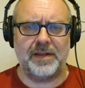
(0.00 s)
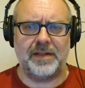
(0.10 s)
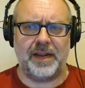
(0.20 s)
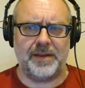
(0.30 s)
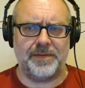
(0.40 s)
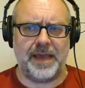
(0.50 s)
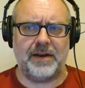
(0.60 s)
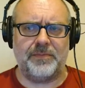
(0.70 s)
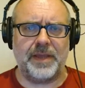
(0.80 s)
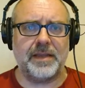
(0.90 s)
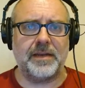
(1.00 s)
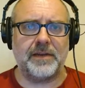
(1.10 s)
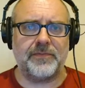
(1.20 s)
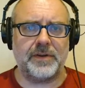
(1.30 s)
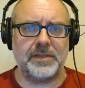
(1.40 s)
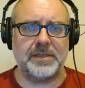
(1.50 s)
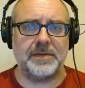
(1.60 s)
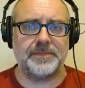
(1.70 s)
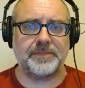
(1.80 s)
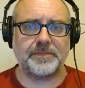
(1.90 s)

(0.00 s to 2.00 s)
Like that'll make a difference.